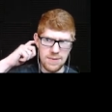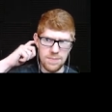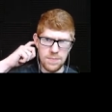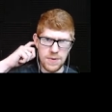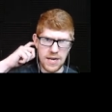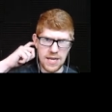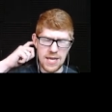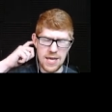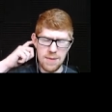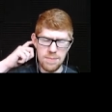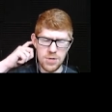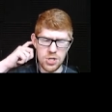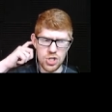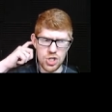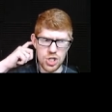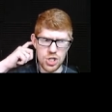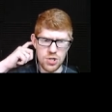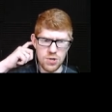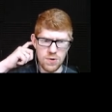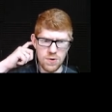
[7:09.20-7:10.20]
But I can't be
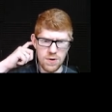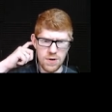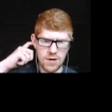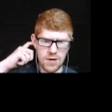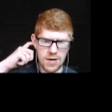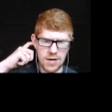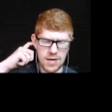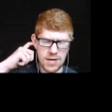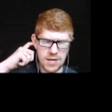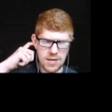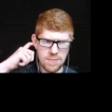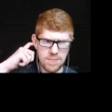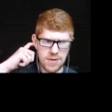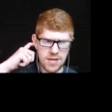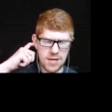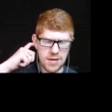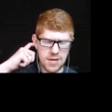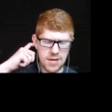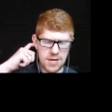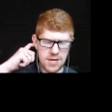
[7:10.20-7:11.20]
sure
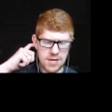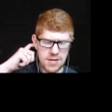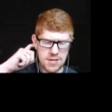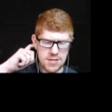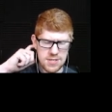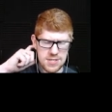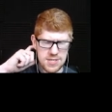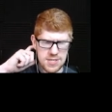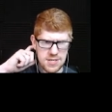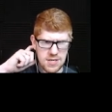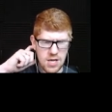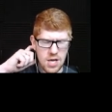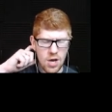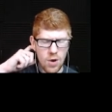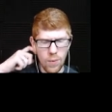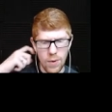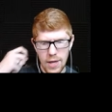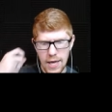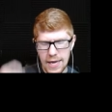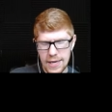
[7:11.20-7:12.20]
because
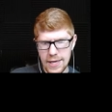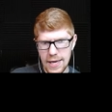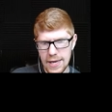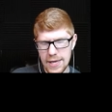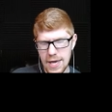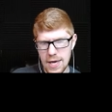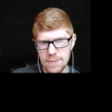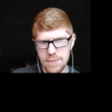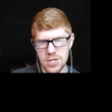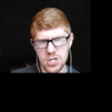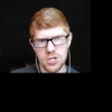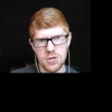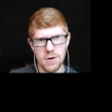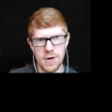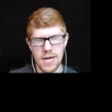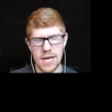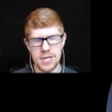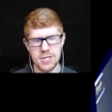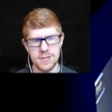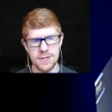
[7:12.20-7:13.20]
well, I, I can be sure
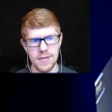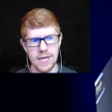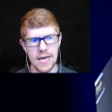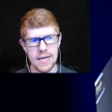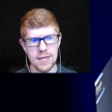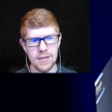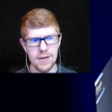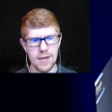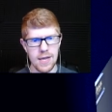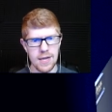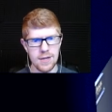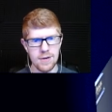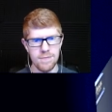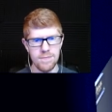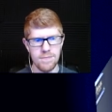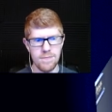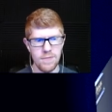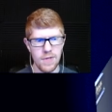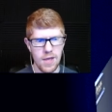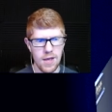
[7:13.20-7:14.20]
actually. I can I
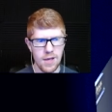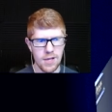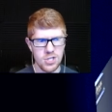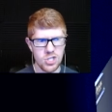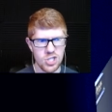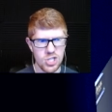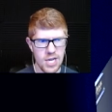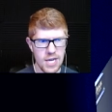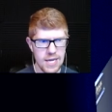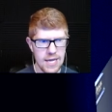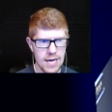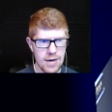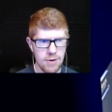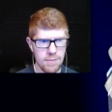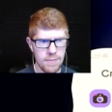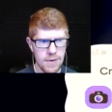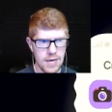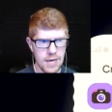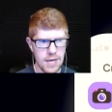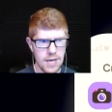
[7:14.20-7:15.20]
can check out
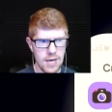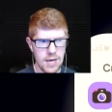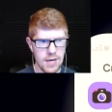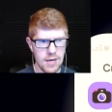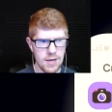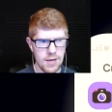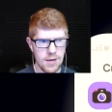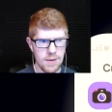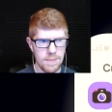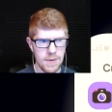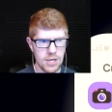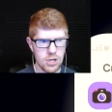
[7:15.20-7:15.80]
my uh, my